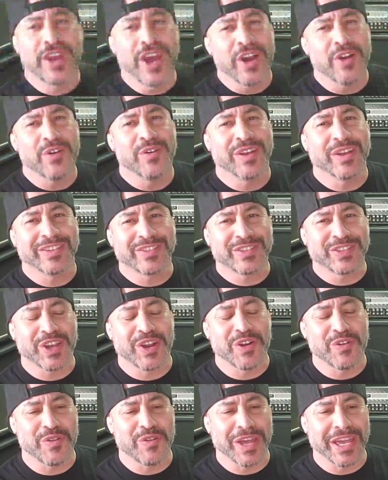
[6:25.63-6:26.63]
know,
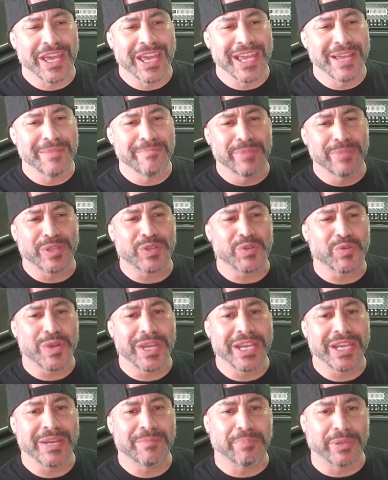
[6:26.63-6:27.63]
so in
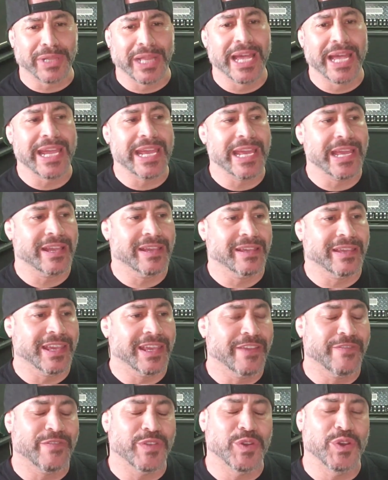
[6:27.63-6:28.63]
between playing,
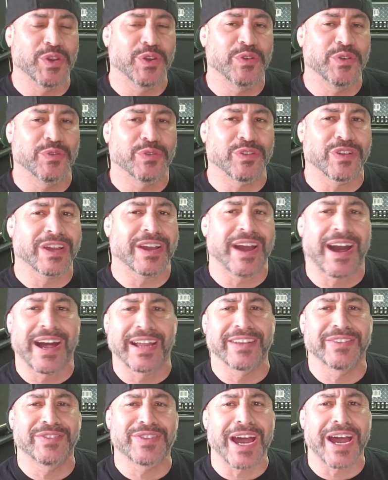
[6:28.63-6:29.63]
if you
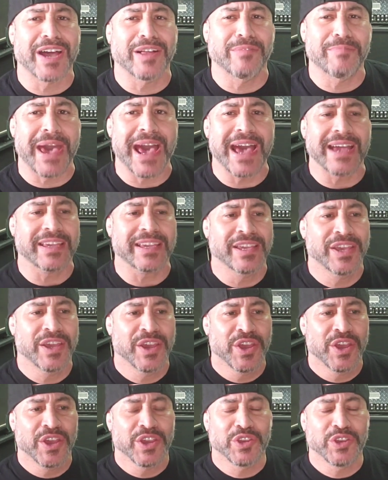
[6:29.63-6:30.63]
kind of dial back,
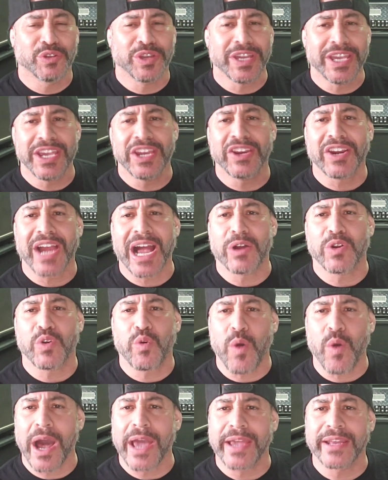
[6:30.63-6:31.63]
you'll hear how
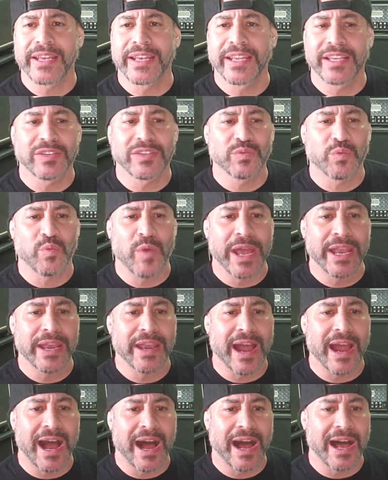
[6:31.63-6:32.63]
quiet it is
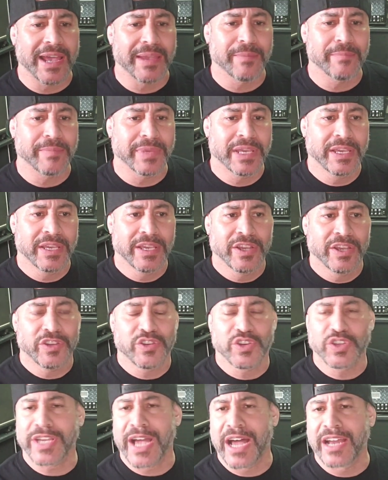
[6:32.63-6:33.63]
when I'm
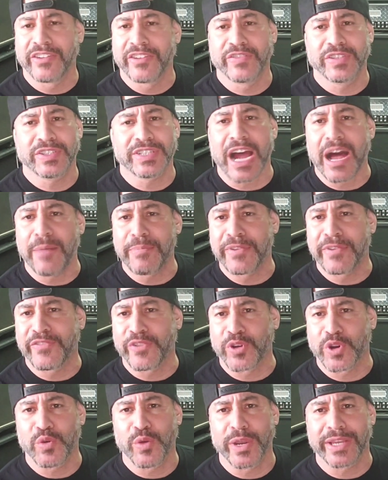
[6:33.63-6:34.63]
just kind of stopping
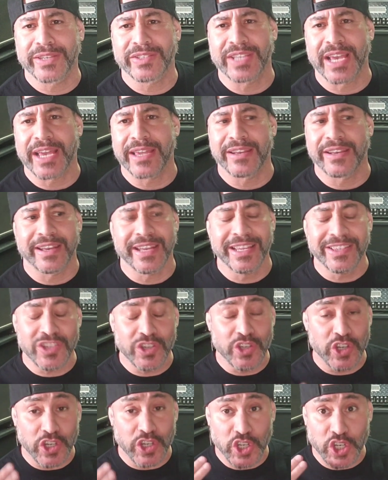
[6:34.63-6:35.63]
for a quick second, and it's
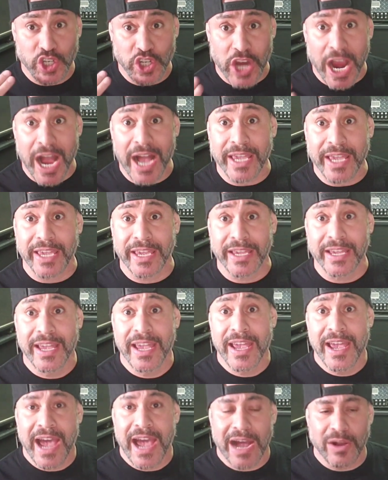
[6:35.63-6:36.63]
just shocking
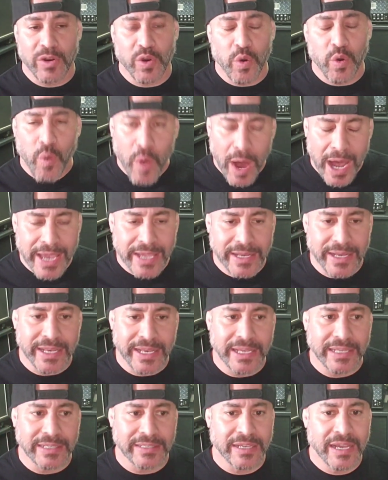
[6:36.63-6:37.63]
how quiet it
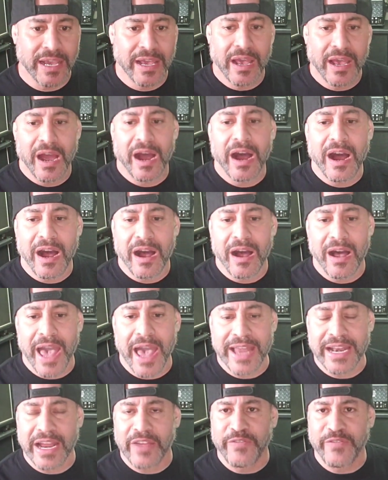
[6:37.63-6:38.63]
is. Uh,
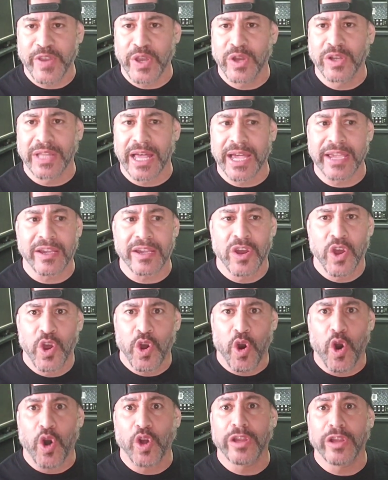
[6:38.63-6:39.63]
and I feel like
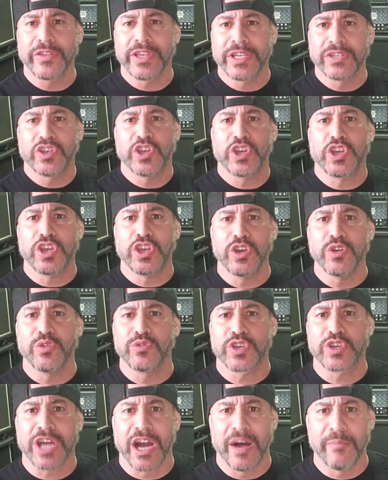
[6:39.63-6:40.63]
all of these
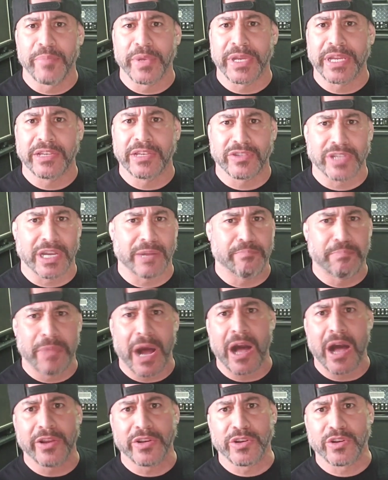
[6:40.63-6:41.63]
huge companies like
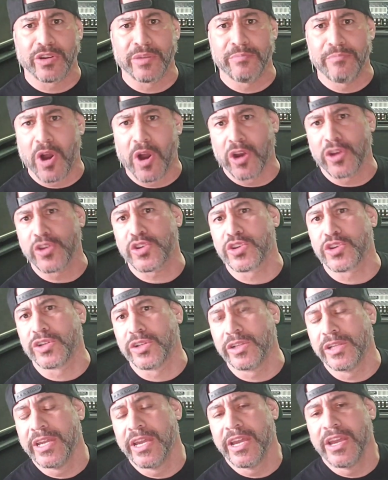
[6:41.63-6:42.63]
Bogner and
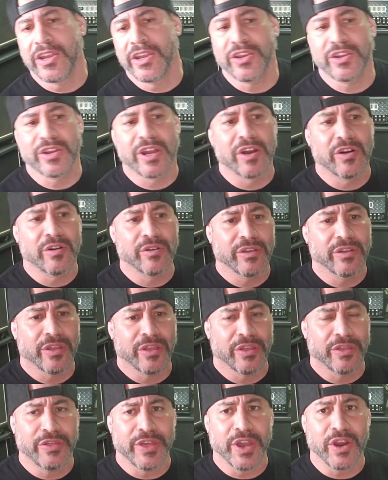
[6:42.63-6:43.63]
Marshall, you know,
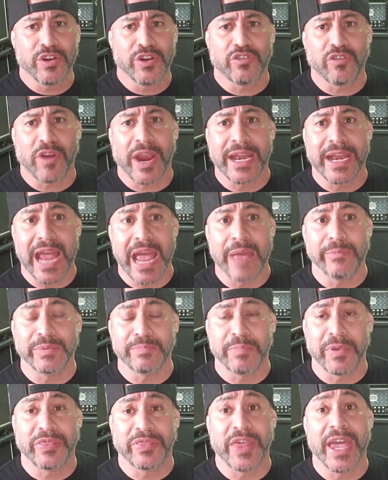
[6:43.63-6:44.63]
they're great amps,
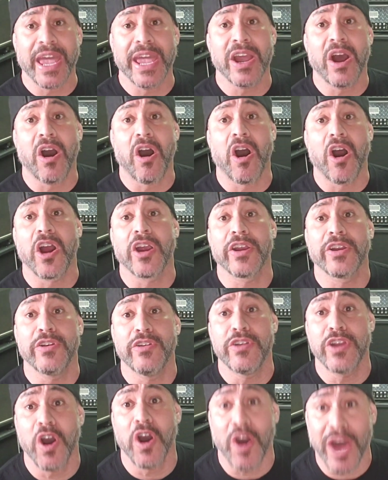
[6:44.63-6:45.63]
but they are
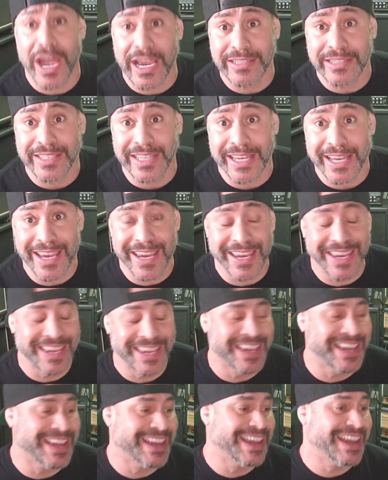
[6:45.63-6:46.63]

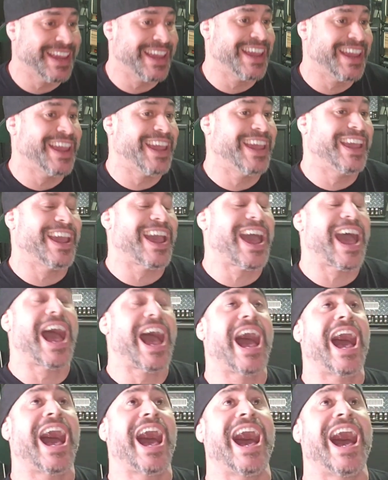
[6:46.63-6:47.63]
noisy.
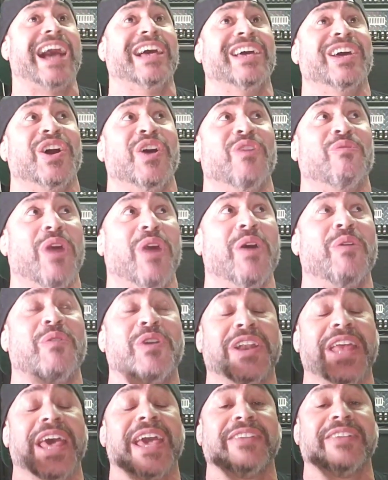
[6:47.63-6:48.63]
ah, what
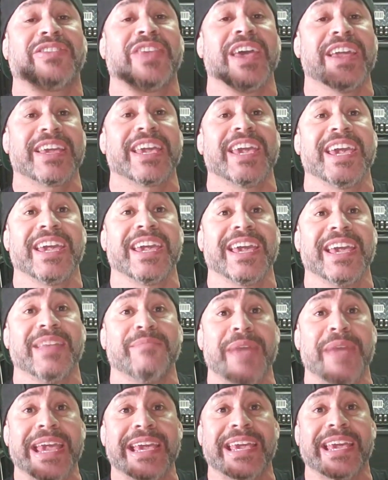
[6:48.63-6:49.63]
were they thinking
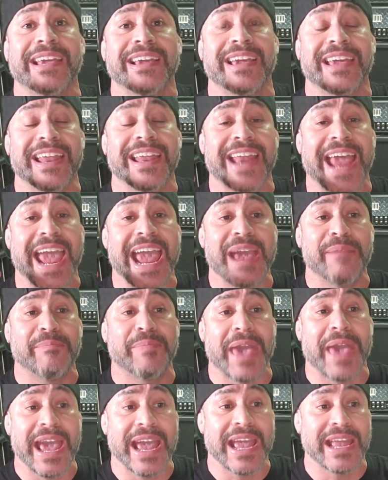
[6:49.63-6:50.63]
in making an
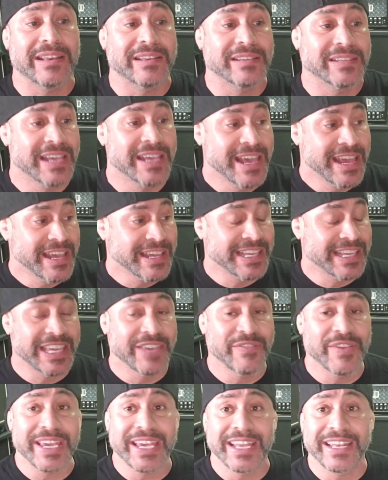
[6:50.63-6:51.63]
amp and
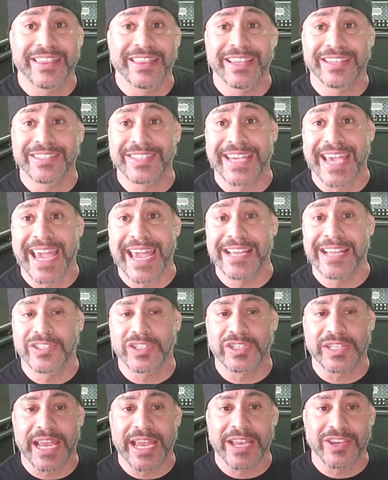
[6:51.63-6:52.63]
giving it this gain
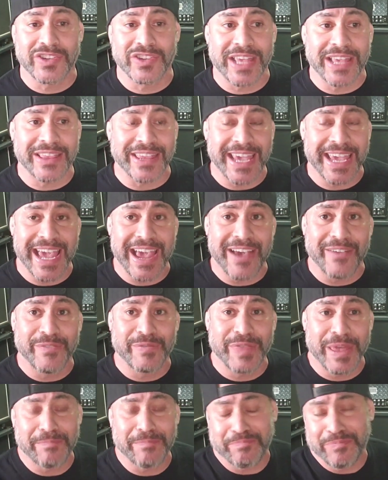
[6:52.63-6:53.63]
stage that they
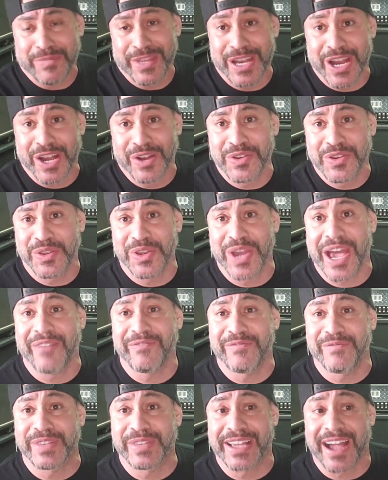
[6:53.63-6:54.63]
have that, you know, you
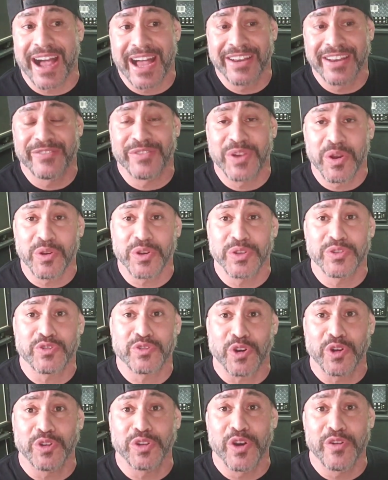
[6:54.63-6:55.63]
have kind of no
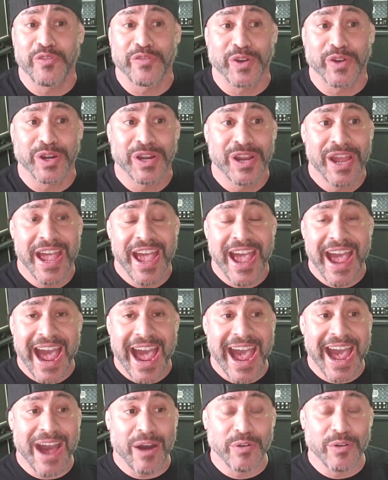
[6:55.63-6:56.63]
control over
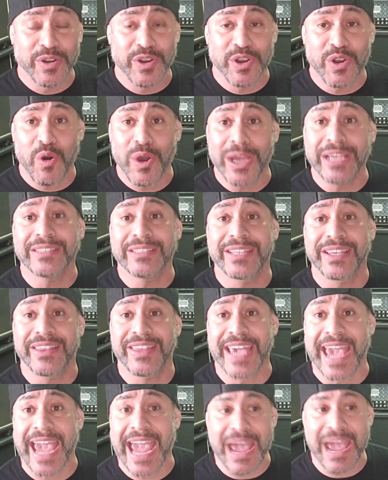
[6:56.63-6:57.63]
how noisy
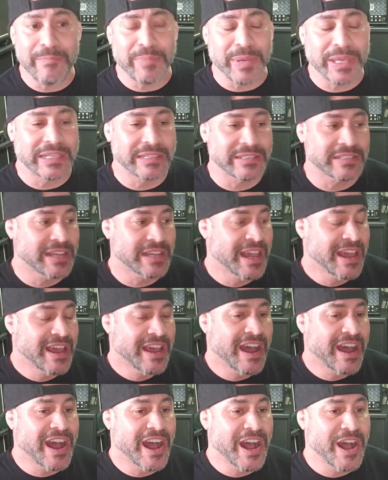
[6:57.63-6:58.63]
the amp is.
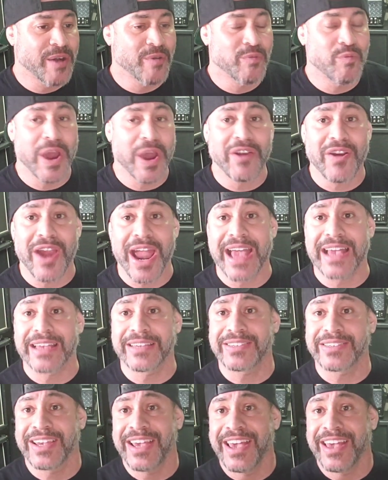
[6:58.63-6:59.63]
Uh,
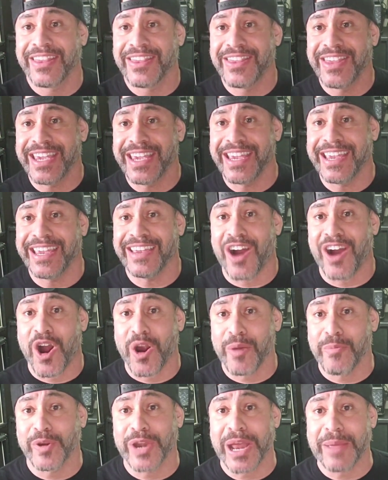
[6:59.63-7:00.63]
whereas the
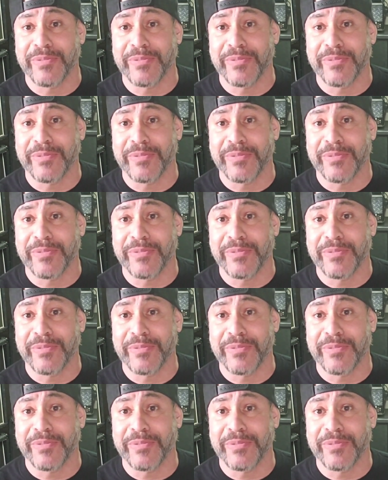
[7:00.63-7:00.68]
Armored